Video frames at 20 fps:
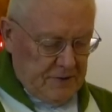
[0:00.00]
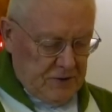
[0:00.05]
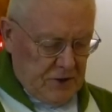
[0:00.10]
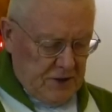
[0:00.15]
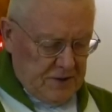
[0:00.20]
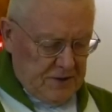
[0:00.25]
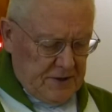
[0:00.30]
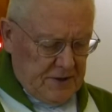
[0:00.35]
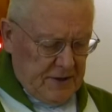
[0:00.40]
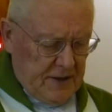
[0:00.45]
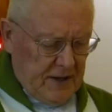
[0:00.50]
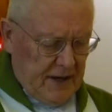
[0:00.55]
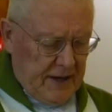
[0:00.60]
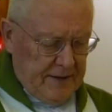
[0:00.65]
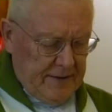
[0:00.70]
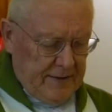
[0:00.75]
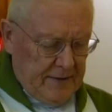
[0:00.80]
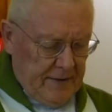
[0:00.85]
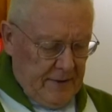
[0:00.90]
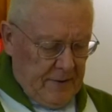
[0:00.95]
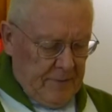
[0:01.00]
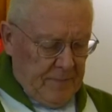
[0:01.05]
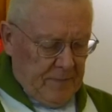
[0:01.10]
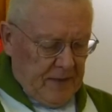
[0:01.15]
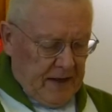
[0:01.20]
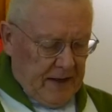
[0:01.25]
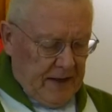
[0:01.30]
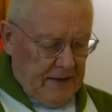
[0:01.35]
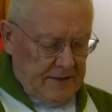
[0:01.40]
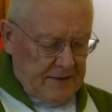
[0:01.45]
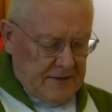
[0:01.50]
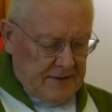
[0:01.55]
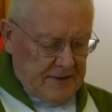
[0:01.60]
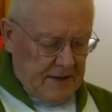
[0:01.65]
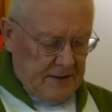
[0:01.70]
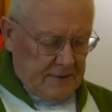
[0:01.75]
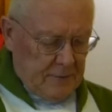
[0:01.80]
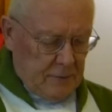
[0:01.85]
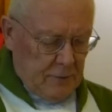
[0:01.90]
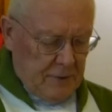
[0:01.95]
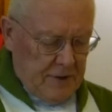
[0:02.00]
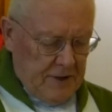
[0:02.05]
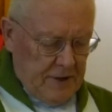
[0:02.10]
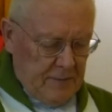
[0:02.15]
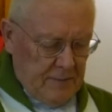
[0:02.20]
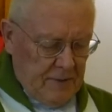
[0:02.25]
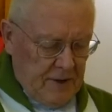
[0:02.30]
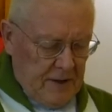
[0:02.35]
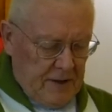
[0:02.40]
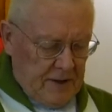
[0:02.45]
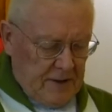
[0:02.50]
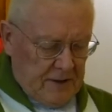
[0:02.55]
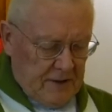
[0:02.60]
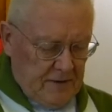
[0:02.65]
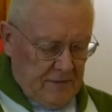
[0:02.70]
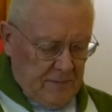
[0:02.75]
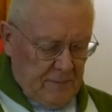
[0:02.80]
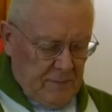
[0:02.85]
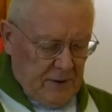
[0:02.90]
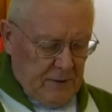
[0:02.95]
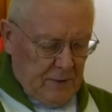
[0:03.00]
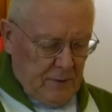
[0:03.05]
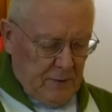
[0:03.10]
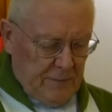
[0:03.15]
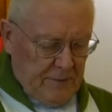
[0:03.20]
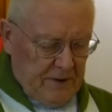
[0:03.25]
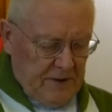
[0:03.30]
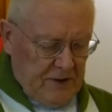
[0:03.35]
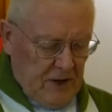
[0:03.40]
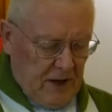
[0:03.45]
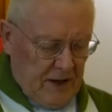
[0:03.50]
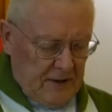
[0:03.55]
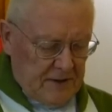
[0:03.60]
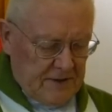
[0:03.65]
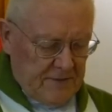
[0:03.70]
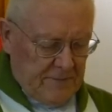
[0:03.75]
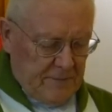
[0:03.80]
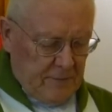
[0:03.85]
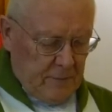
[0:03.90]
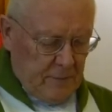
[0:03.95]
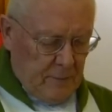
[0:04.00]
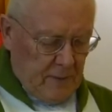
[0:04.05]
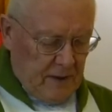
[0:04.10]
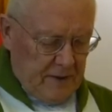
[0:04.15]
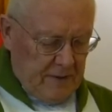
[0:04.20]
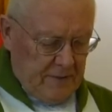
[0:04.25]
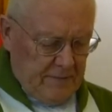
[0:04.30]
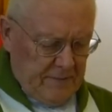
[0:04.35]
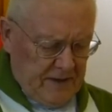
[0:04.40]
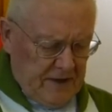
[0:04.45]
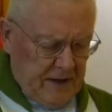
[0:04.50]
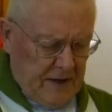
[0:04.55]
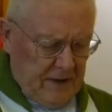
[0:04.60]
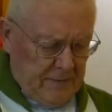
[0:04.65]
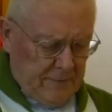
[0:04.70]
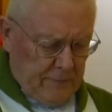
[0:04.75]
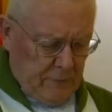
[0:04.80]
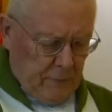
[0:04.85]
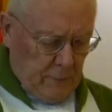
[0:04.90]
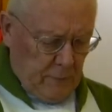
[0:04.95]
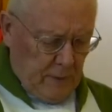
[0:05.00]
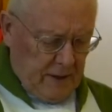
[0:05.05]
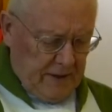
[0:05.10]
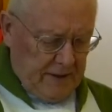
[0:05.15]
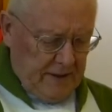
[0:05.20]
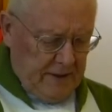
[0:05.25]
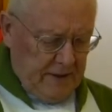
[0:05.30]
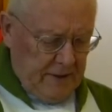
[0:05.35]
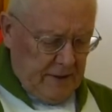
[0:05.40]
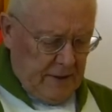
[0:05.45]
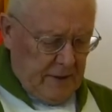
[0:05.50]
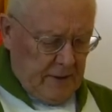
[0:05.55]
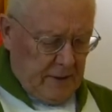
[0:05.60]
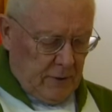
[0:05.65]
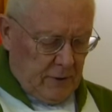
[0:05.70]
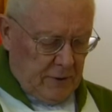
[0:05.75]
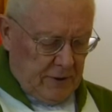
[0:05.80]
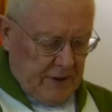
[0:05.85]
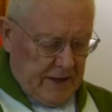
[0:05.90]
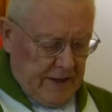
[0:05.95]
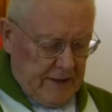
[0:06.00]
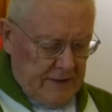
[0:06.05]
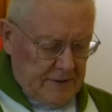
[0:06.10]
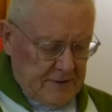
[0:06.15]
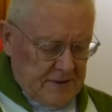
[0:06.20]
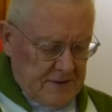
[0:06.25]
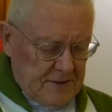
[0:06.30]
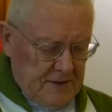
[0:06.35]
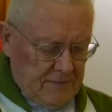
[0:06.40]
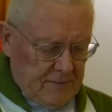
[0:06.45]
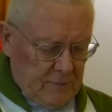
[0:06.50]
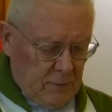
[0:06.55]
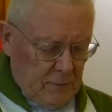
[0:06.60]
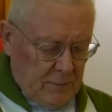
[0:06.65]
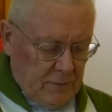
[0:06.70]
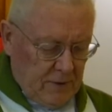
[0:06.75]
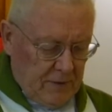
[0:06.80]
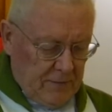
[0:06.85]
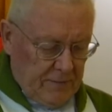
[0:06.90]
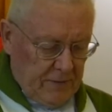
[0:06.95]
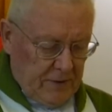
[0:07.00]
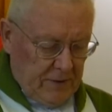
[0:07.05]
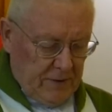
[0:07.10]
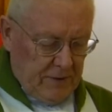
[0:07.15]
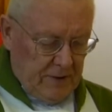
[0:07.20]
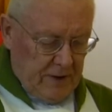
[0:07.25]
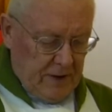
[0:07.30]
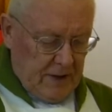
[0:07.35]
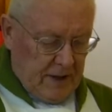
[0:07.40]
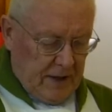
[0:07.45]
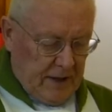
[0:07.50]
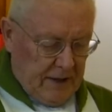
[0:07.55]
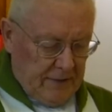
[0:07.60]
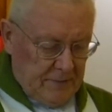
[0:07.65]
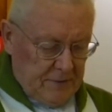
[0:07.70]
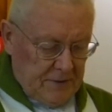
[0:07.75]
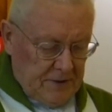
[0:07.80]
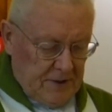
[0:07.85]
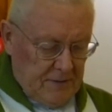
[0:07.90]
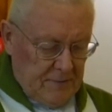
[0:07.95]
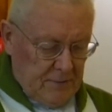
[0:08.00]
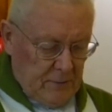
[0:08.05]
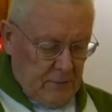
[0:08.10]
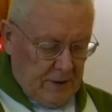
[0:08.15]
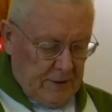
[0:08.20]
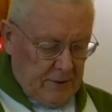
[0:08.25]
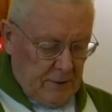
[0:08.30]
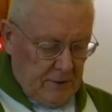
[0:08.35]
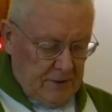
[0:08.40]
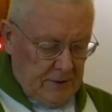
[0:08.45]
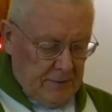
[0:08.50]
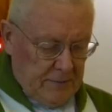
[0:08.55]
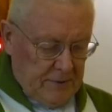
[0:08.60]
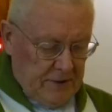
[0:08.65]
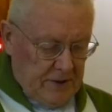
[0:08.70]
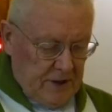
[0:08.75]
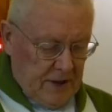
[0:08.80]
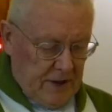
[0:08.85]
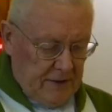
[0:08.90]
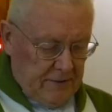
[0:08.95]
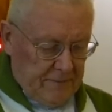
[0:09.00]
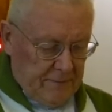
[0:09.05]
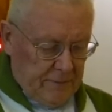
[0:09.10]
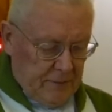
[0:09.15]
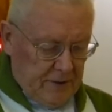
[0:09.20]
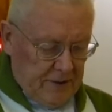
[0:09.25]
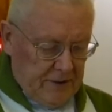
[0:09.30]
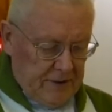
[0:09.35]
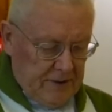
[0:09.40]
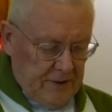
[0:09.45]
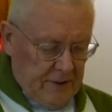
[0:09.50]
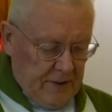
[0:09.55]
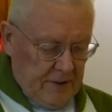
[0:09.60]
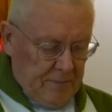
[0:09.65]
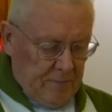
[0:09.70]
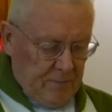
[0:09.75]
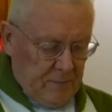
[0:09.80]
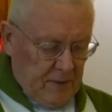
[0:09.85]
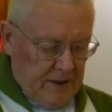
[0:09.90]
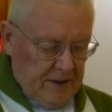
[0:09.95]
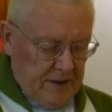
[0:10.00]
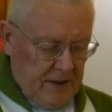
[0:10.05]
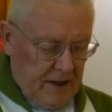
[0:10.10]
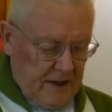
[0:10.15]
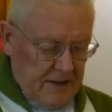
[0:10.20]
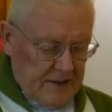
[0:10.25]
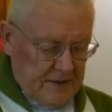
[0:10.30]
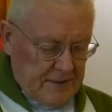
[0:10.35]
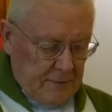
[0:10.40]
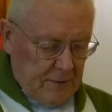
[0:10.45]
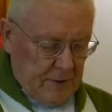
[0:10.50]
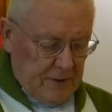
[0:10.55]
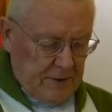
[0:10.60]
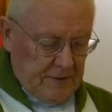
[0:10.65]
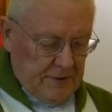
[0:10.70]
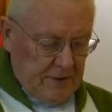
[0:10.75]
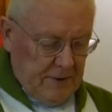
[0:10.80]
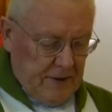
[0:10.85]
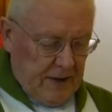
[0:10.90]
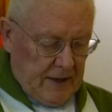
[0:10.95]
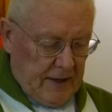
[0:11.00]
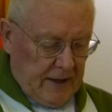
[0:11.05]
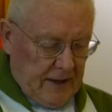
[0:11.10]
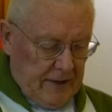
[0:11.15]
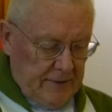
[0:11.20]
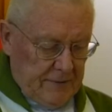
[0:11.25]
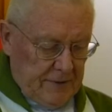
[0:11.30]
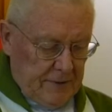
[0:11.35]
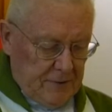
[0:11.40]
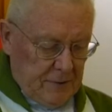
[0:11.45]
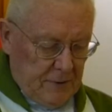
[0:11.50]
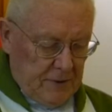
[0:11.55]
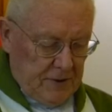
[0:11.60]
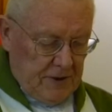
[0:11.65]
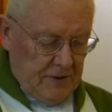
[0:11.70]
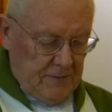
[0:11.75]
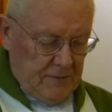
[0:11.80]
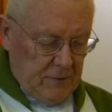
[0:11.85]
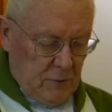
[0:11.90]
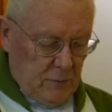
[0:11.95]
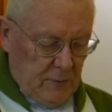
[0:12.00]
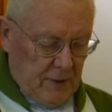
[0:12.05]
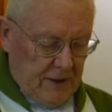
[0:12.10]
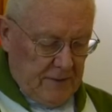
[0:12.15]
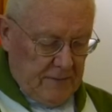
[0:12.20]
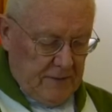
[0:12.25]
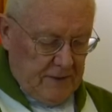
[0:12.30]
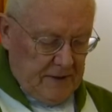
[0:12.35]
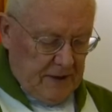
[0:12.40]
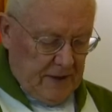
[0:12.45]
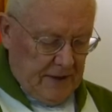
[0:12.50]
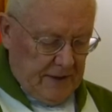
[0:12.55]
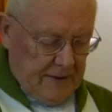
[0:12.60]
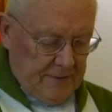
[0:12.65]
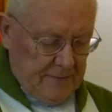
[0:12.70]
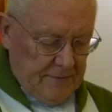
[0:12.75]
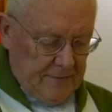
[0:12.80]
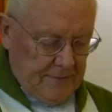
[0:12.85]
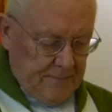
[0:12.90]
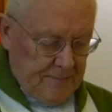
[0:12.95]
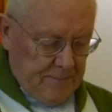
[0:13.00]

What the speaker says: Jezreelite and said to him, 'Give me your vineyard for money, or else, if you prefer, I will give you another vineyard for it.' But he answered, 'I will not give you my vineyard.'